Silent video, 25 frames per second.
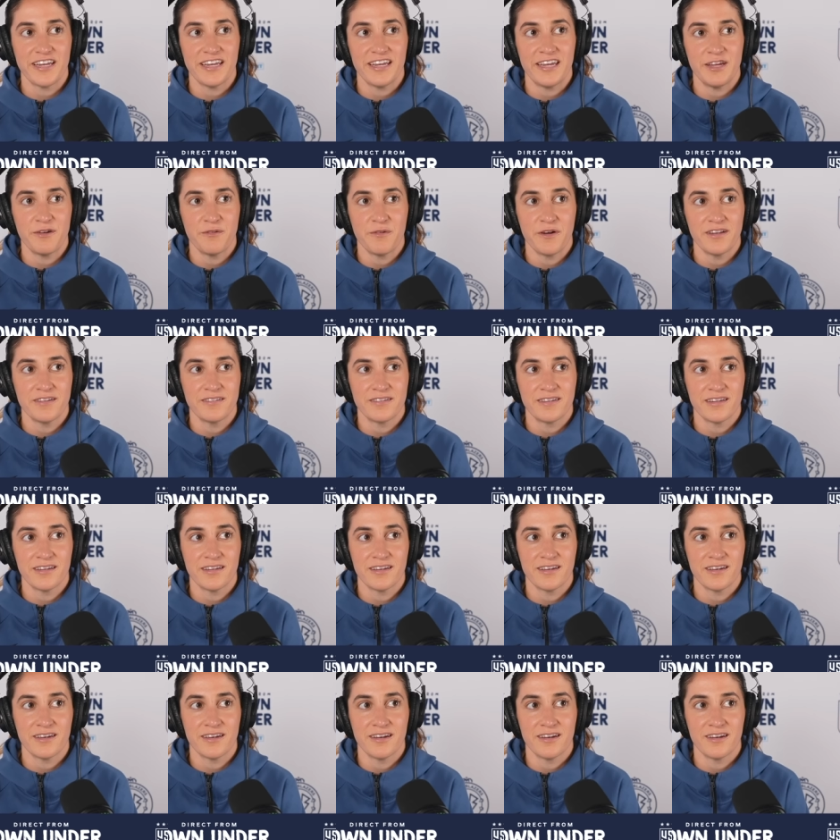He went
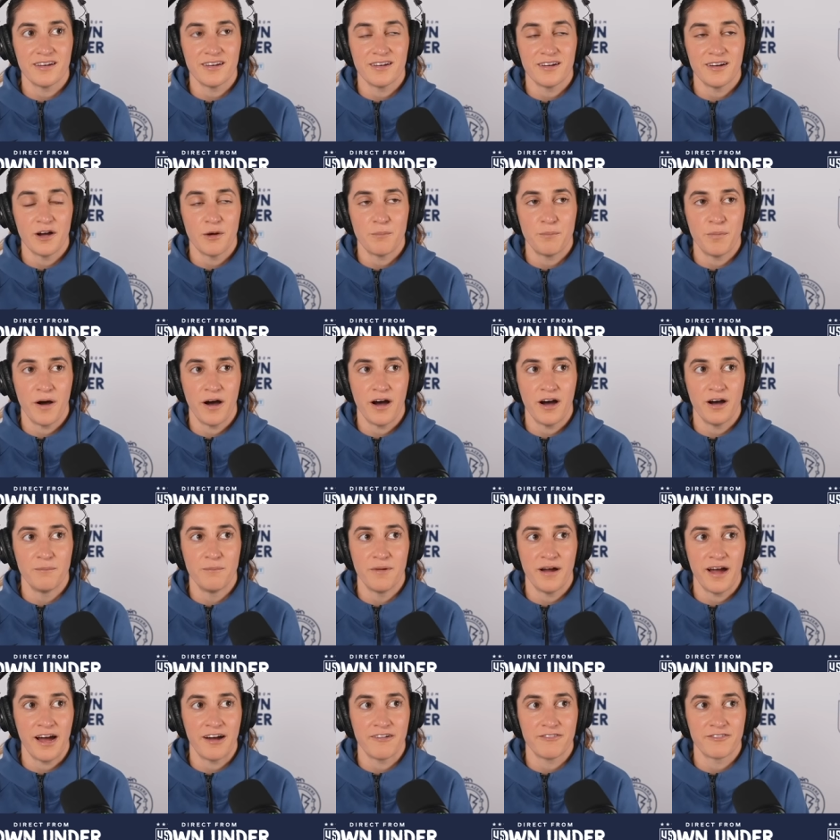to a pub
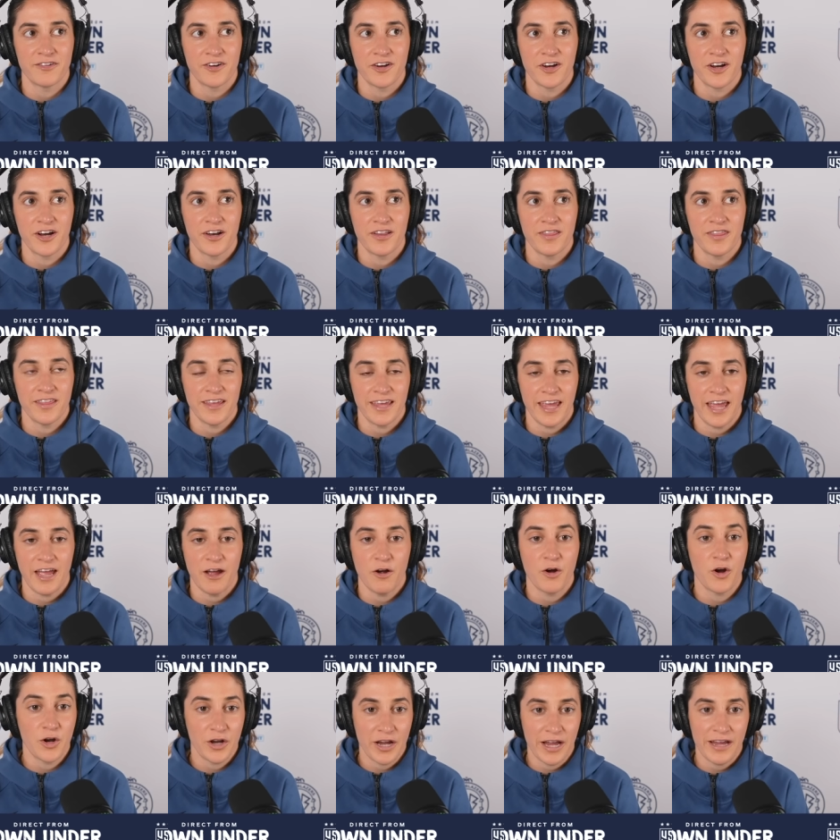after the game,
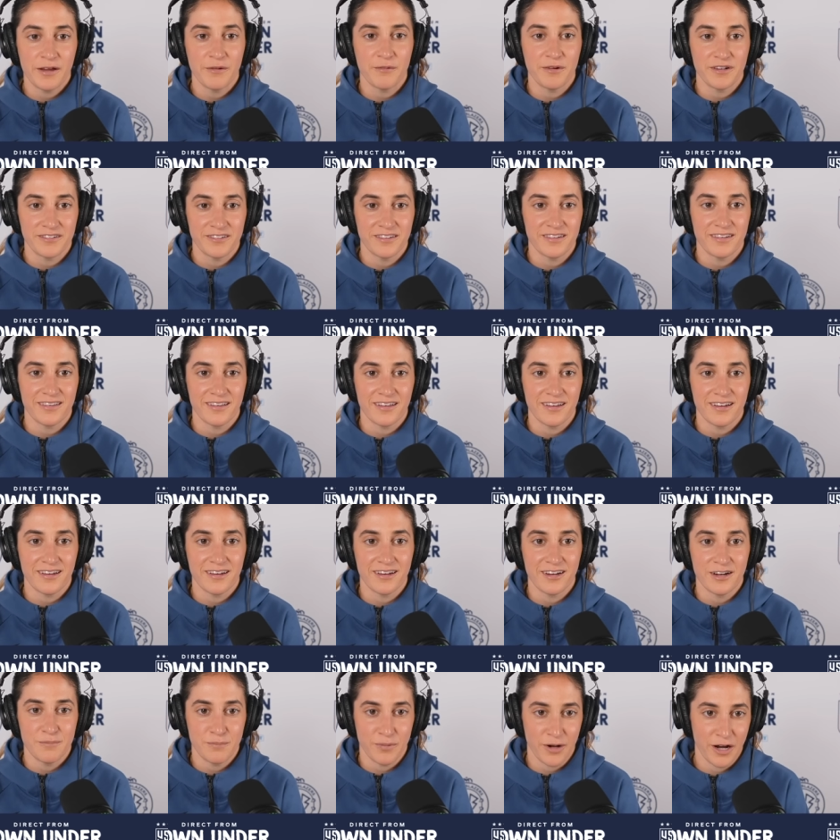or he went to
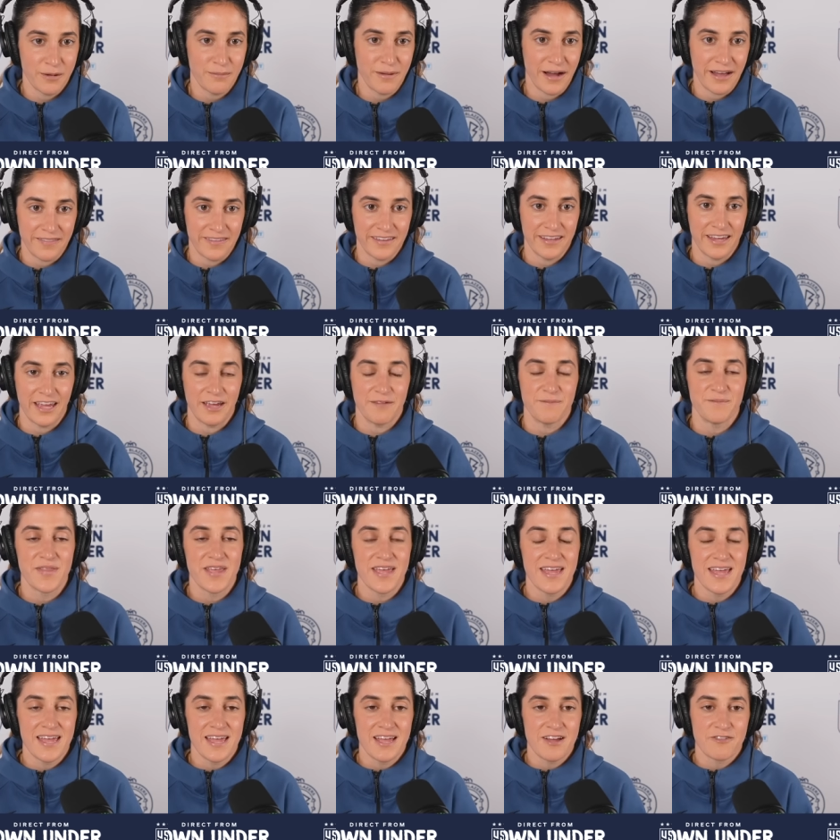the a pub at the game,
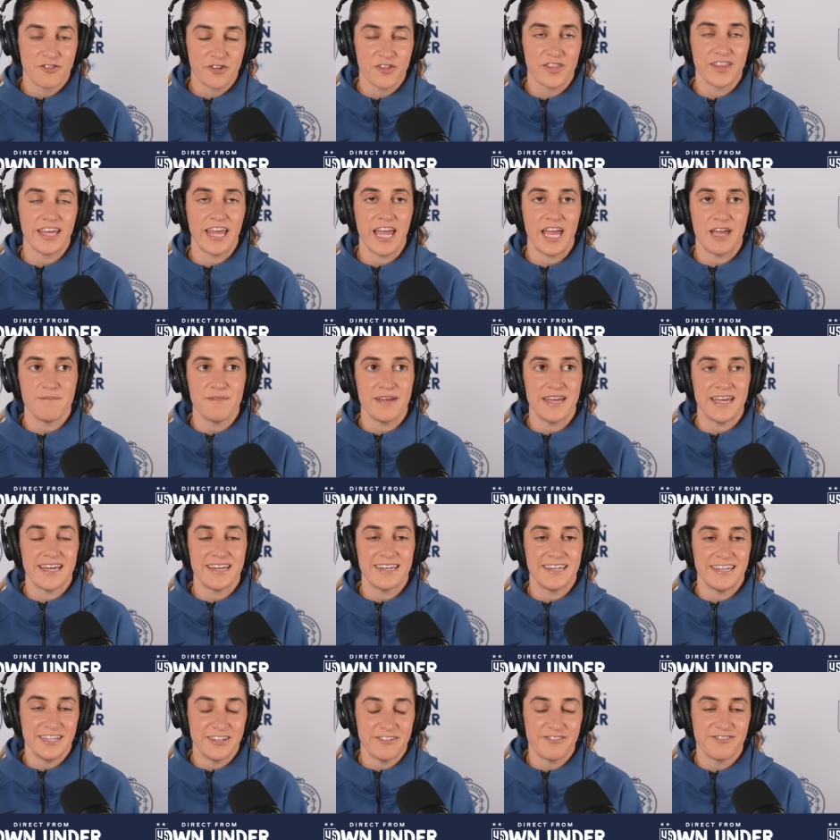for the game
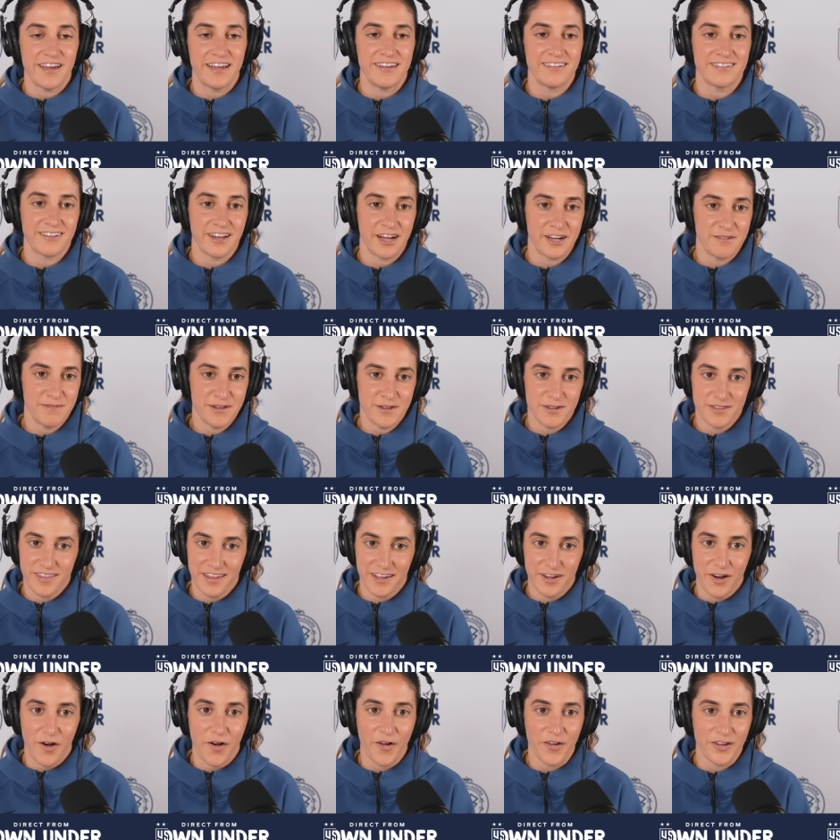and he FaceTimed me with
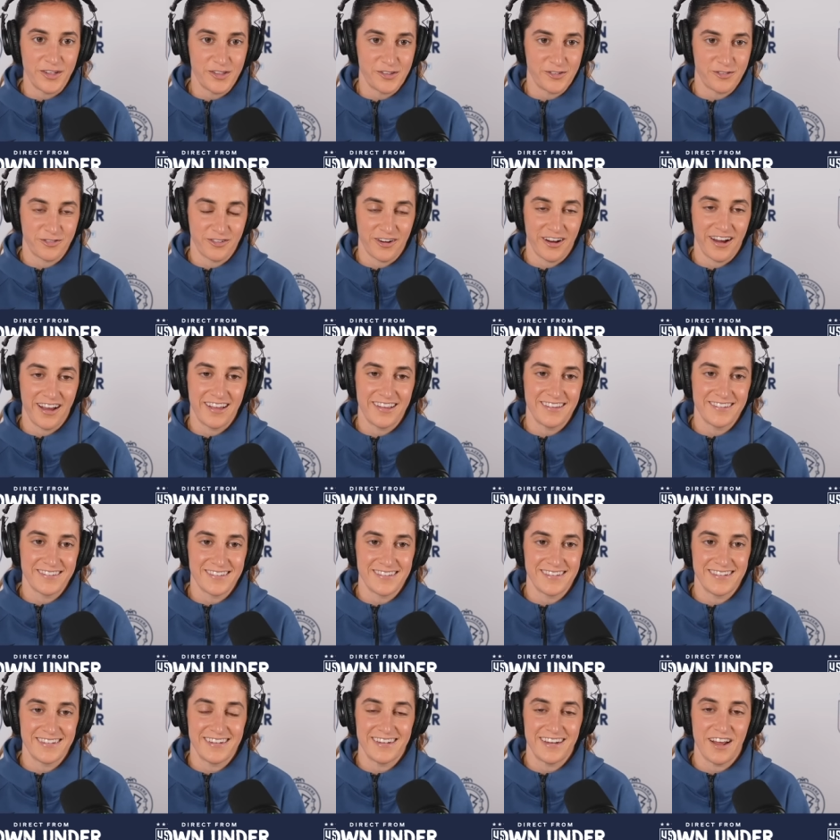like all his friends
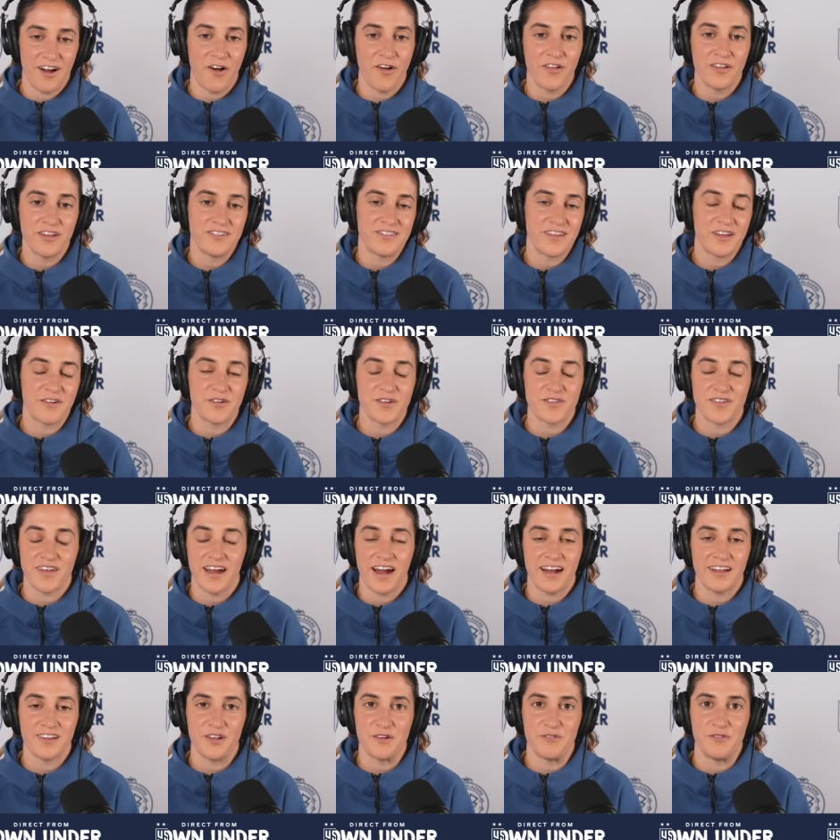and all he said was like
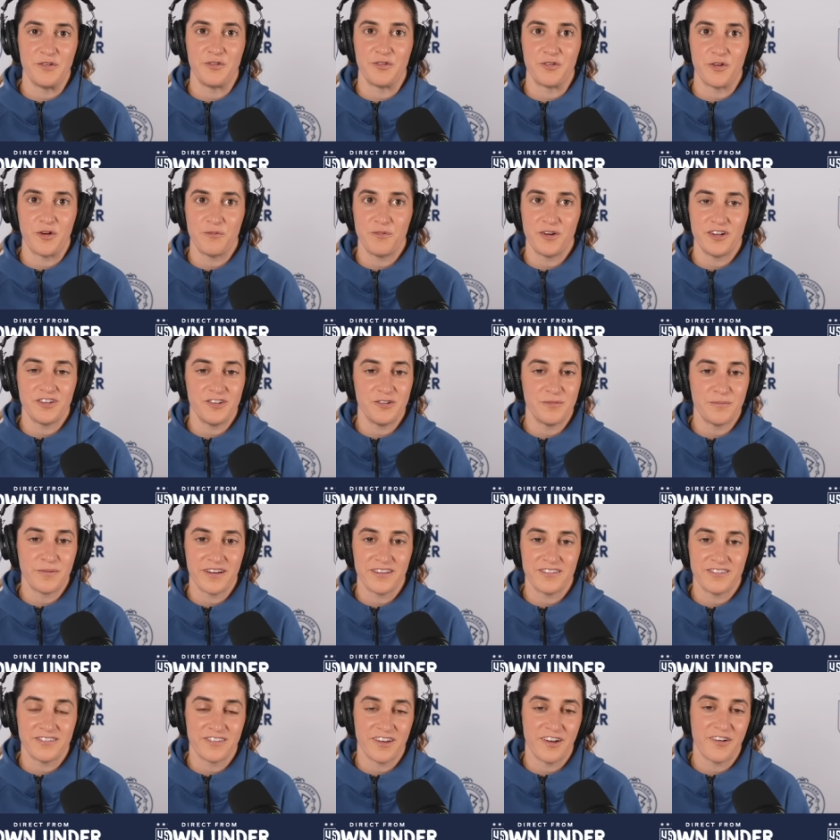I love you so much you
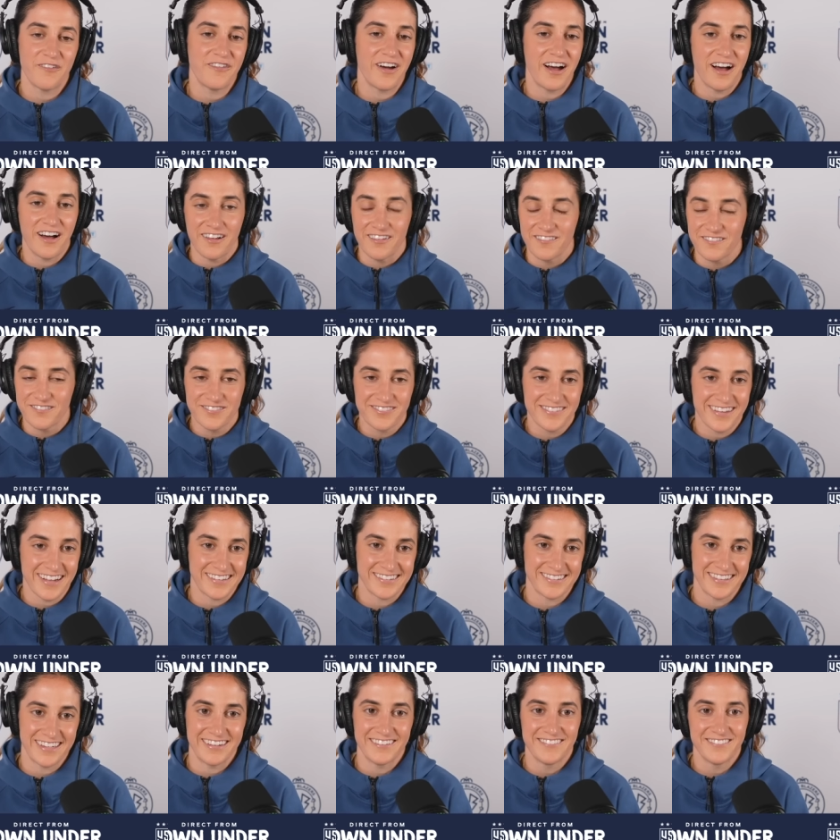played so well
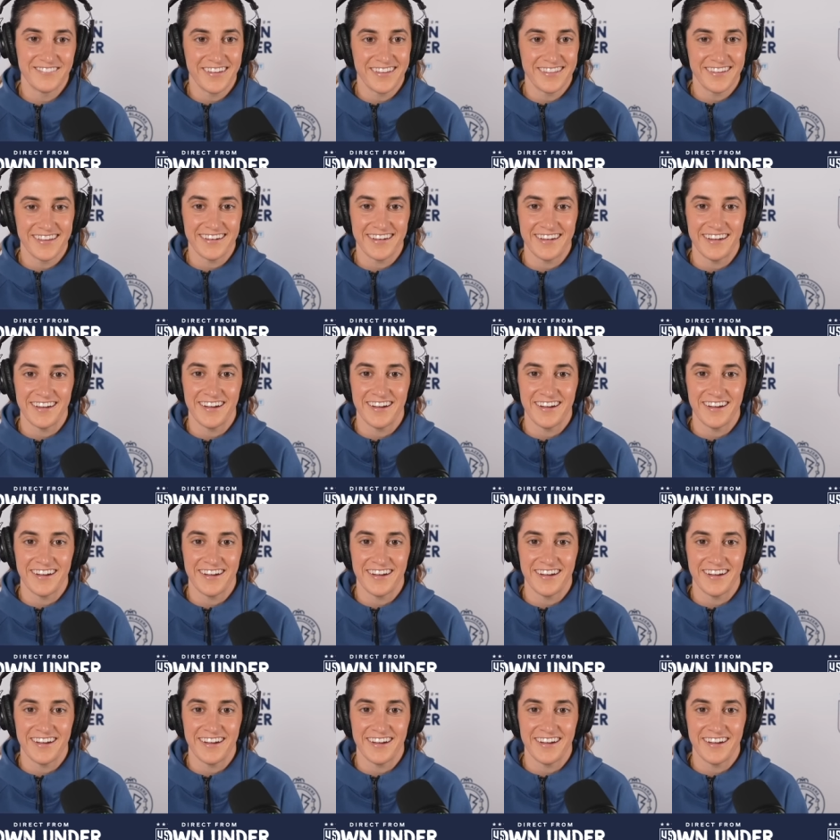that's it and then he